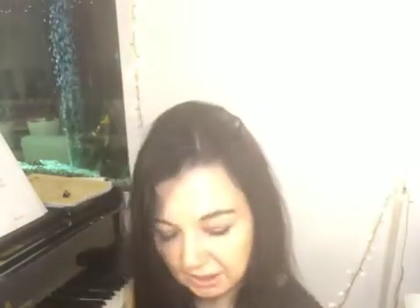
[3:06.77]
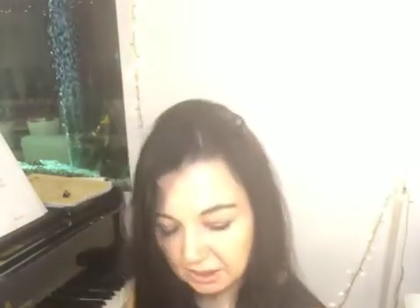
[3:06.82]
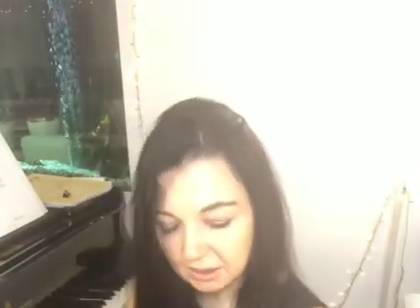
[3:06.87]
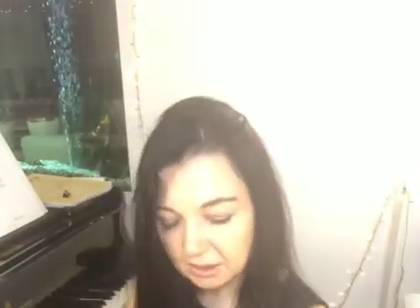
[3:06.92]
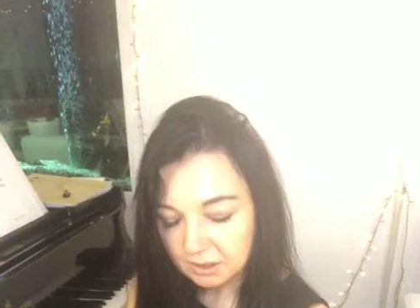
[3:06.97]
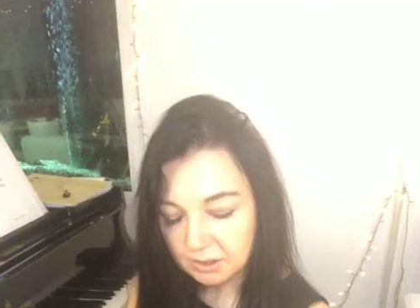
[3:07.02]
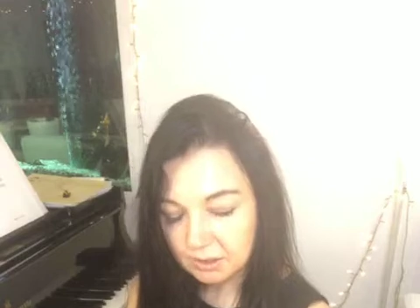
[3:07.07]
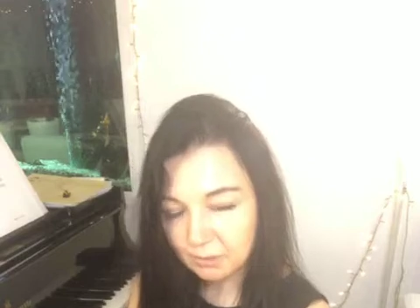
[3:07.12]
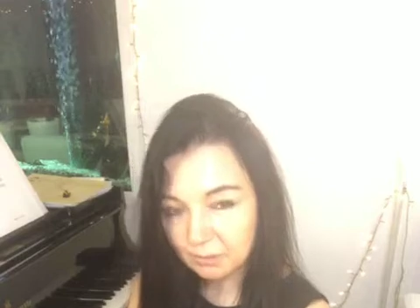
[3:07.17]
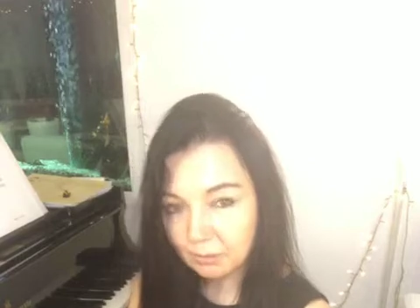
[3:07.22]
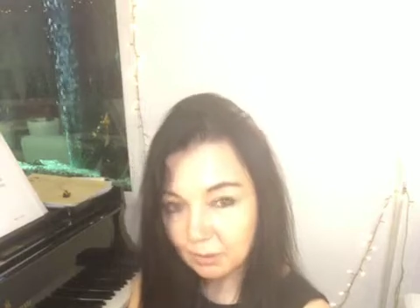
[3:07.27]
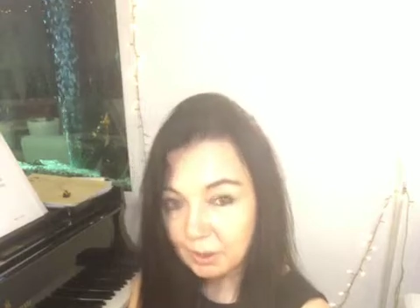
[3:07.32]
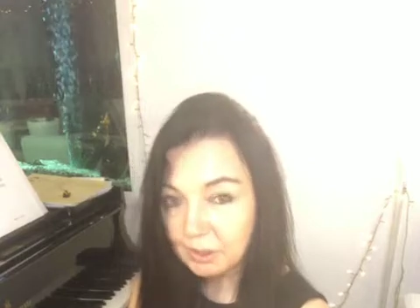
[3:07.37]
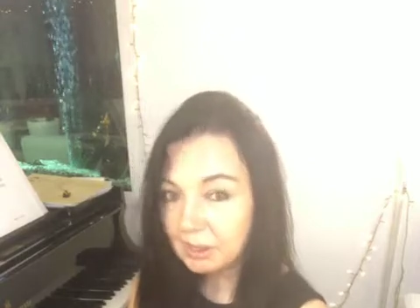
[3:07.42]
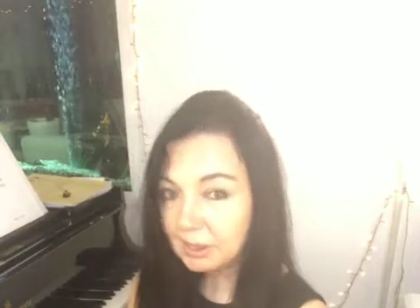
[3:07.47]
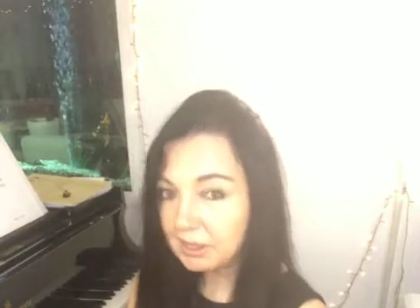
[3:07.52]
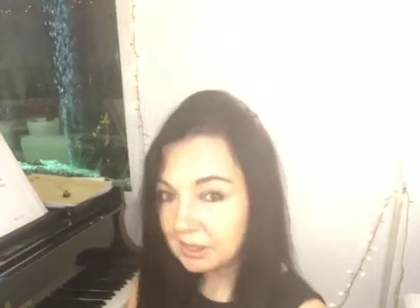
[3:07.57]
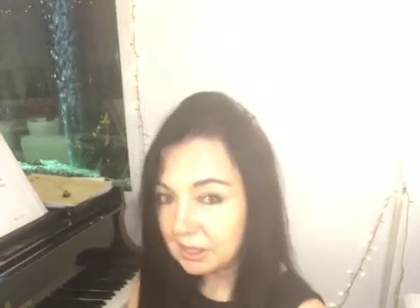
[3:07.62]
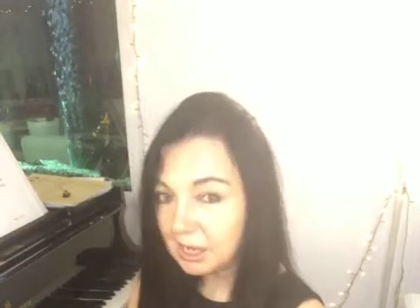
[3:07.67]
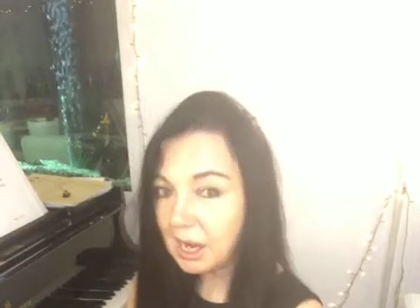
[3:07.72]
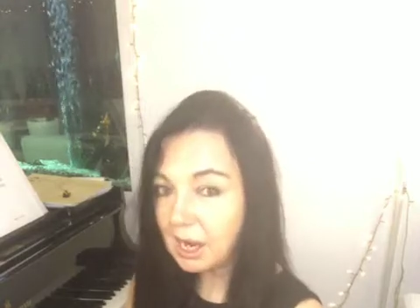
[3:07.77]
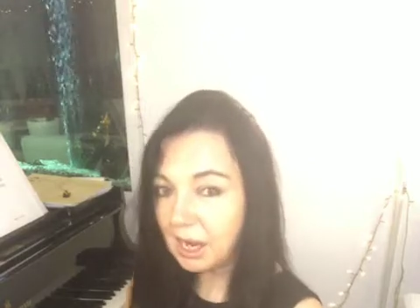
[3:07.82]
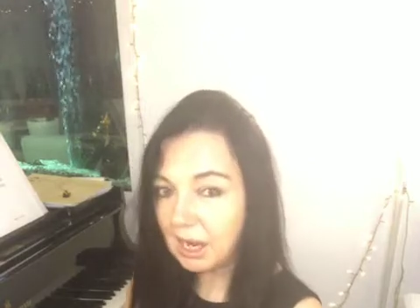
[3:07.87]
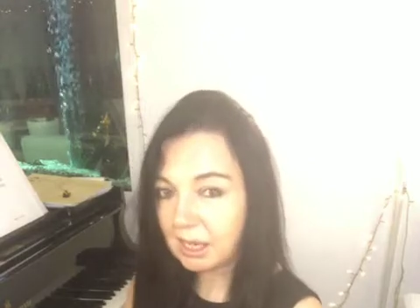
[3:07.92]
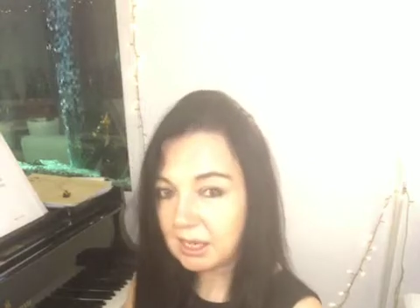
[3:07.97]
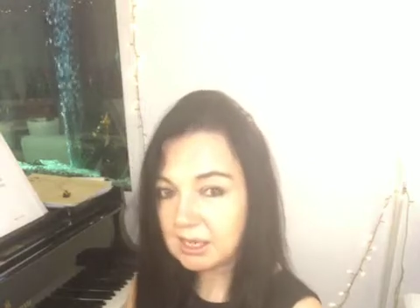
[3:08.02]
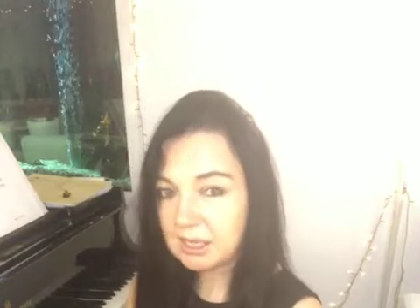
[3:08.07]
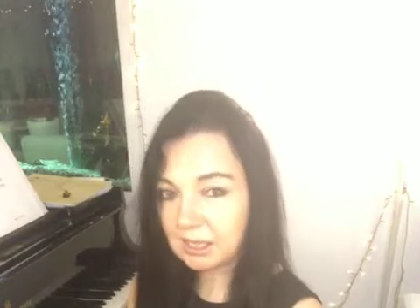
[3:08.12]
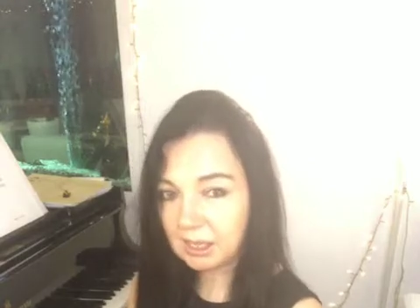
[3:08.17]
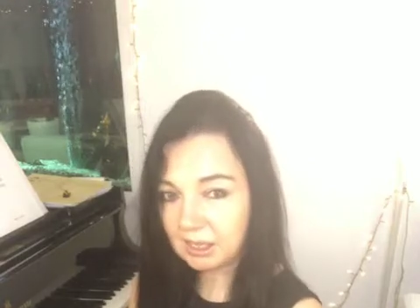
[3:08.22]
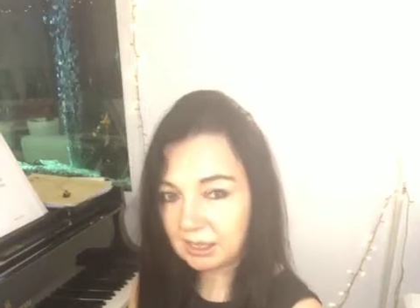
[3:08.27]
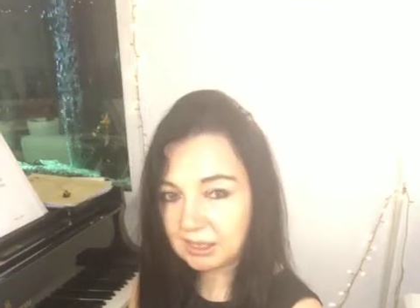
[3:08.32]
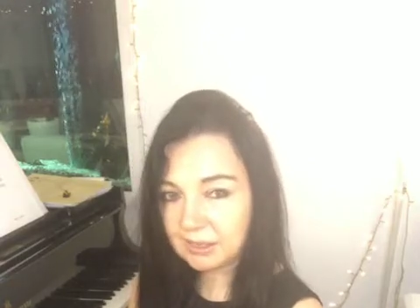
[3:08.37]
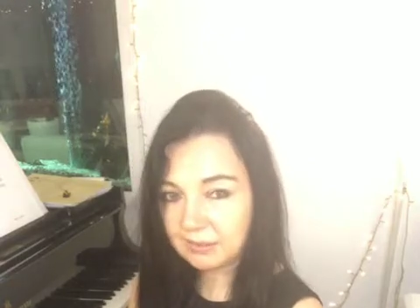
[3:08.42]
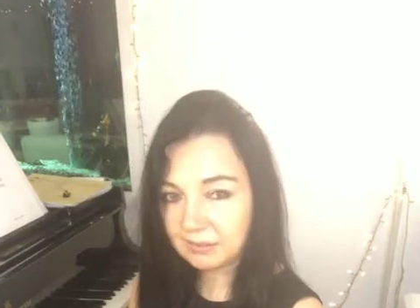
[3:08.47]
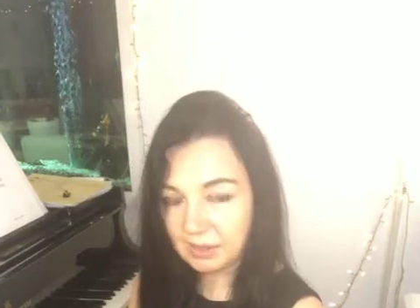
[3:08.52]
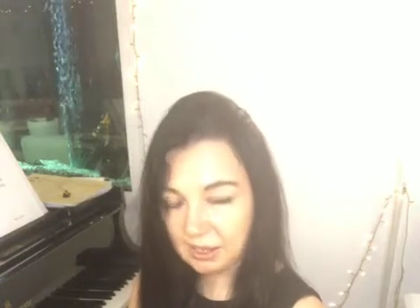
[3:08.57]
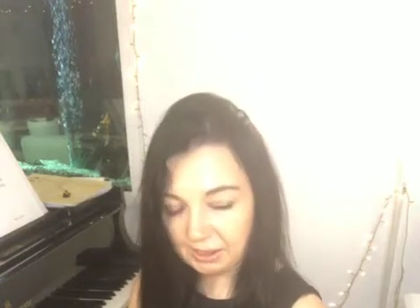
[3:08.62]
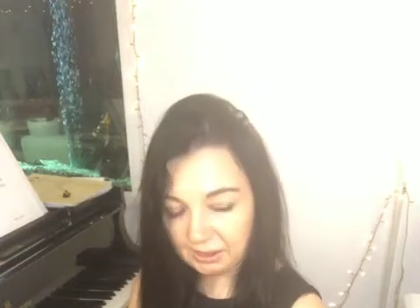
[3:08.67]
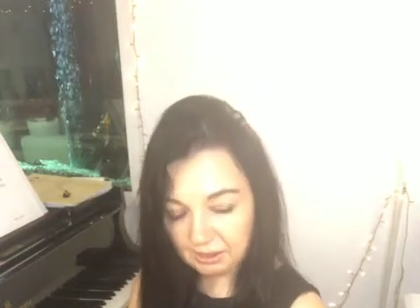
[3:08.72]
So what it does, I
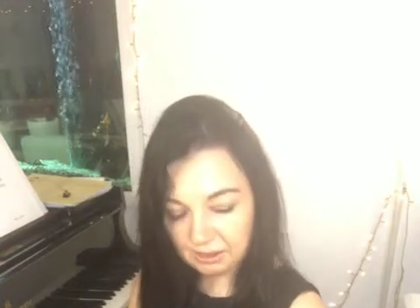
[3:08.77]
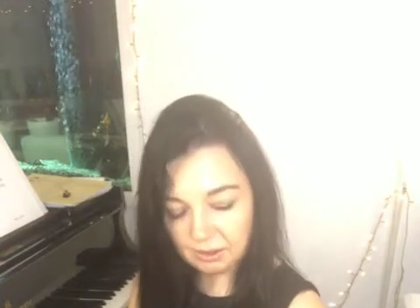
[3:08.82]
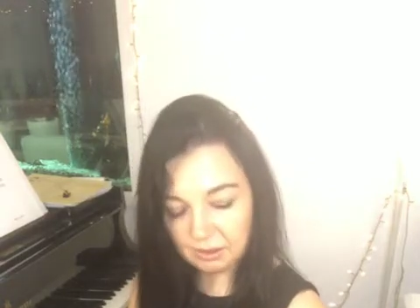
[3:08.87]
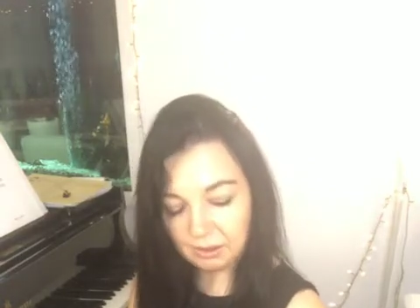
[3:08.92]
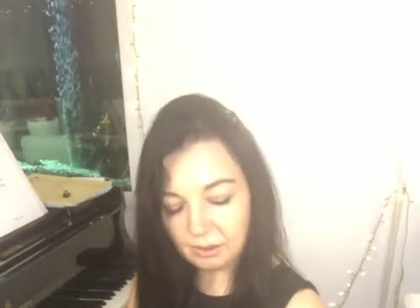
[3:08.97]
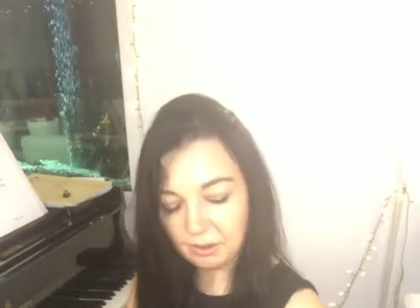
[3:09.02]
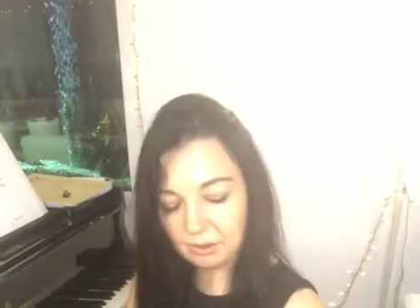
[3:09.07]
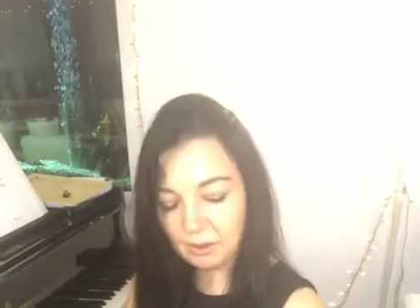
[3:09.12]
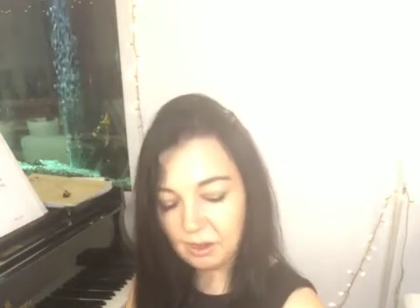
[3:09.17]
explain to you.